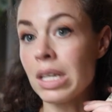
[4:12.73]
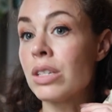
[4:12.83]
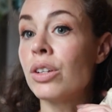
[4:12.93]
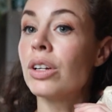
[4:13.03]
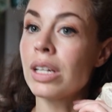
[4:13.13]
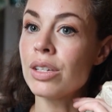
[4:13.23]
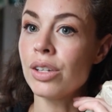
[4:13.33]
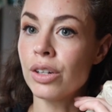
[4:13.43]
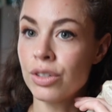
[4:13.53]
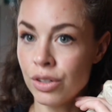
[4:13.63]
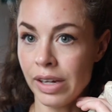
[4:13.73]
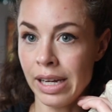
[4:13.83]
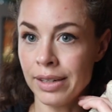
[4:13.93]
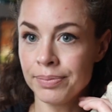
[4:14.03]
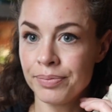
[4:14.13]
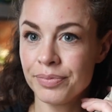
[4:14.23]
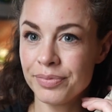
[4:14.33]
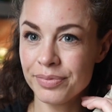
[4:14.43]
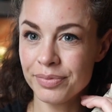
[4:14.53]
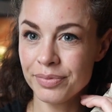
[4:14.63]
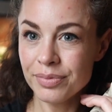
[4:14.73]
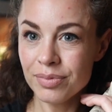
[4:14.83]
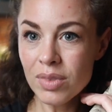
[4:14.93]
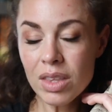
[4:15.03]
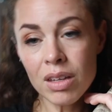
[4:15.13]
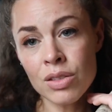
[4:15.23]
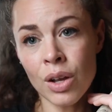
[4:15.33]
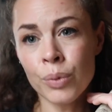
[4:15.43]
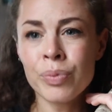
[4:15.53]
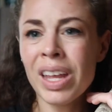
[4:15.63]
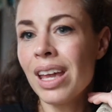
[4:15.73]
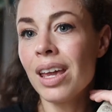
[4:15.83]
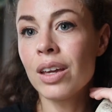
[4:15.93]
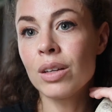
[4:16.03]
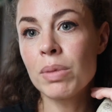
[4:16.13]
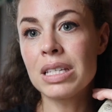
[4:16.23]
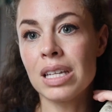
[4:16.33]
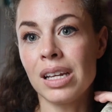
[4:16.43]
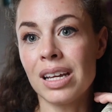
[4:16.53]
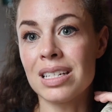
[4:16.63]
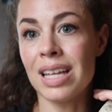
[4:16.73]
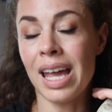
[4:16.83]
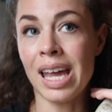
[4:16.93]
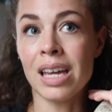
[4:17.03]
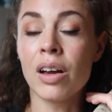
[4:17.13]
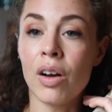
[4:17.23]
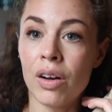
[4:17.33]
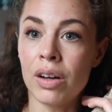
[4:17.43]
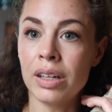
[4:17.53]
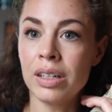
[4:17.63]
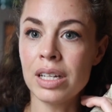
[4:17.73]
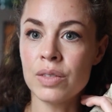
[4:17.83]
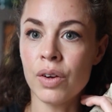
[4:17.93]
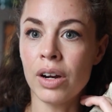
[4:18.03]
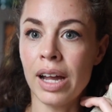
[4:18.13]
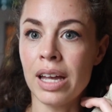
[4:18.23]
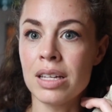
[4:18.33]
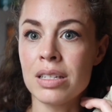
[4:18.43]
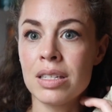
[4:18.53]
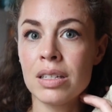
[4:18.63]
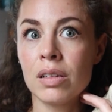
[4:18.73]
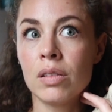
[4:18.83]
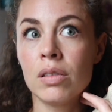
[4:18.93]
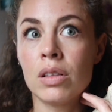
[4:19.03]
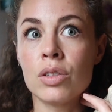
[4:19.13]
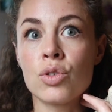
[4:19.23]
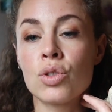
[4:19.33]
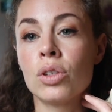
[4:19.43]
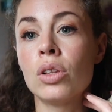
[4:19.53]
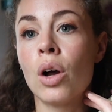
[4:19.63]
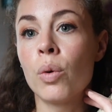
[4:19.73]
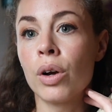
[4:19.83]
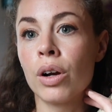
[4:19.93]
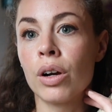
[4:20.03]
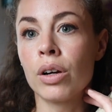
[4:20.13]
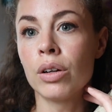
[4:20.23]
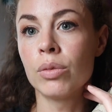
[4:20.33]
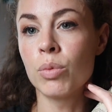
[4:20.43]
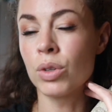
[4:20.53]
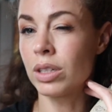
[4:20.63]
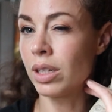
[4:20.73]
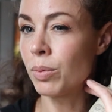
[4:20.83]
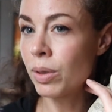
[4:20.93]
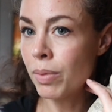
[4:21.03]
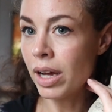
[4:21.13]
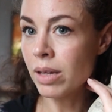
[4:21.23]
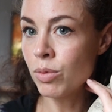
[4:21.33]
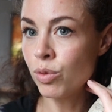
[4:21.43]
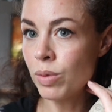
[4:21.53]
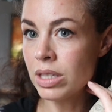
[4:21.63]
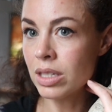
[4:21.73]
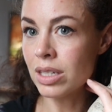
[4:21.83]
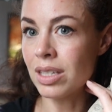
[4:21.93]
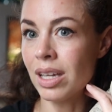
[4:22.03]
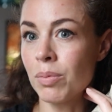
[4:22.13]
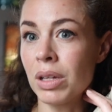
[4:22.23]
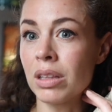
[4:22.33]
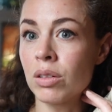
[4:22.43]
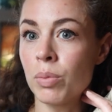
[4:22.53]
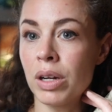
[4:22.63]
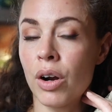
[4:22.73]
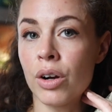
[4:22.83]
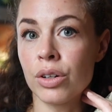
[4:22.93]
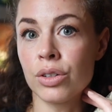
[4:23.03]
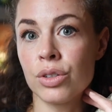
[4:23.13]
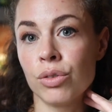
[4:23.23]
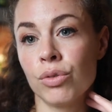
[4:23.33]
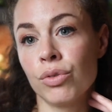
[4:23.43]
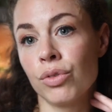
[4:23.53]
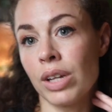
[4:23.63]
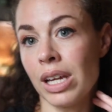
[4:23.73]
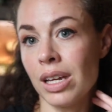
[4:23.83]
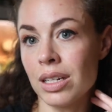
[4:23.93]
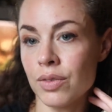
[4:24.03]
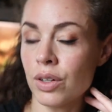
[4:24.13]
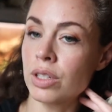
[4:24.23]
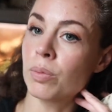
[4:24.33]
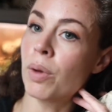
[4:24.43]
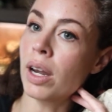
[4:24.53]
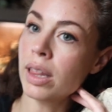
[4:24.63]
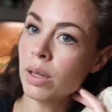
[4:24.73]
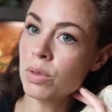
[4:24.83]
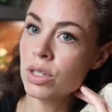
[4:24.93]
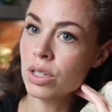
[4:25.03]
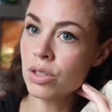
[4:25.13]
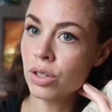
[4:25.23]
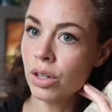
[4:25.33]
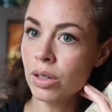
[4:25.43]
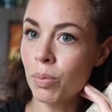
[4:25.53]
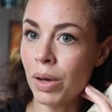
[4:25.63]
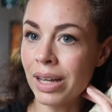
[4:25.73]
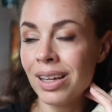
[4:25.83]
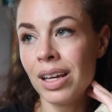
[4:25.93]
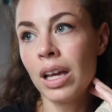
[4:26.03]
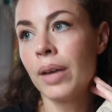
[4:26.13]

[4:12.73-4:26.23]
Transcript: easier and easier to read. So it could be seen as a con as far as the slower, more deliberate body movements, because they can be a little bit harder to read as far as their body language is concerned. But